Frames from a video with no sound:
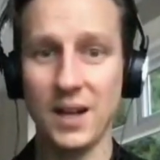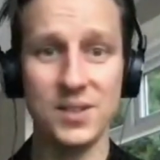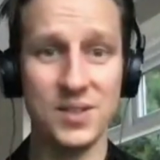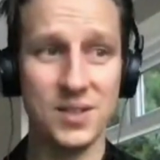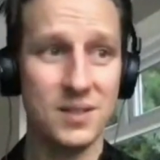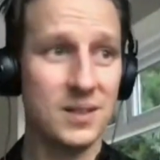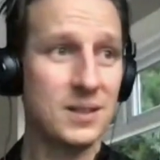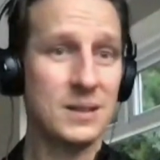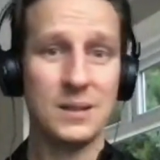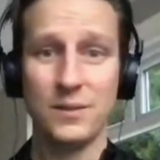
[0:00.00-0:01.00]
as
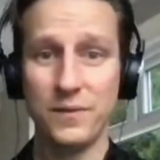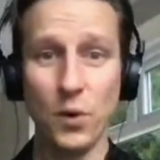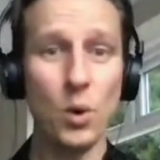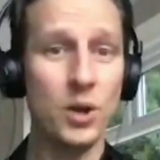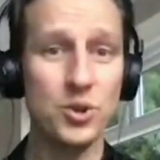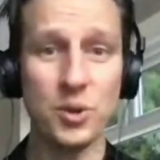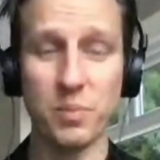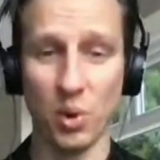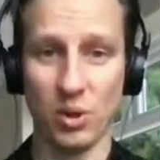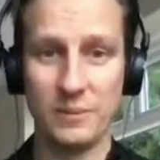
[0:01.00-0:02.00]

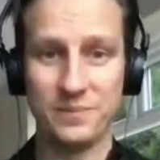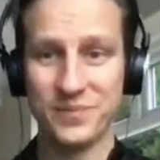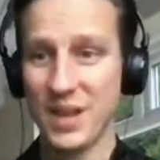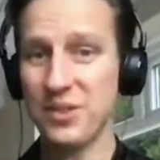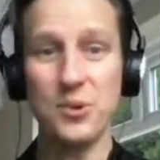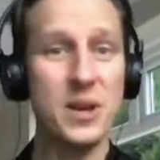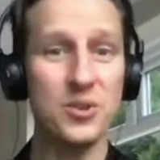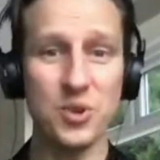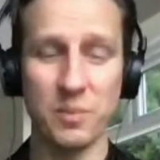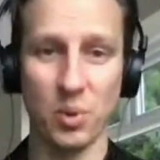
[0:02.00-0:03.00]
400 ball,
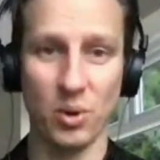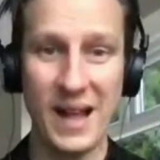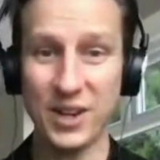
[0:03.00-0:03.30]
300 ball.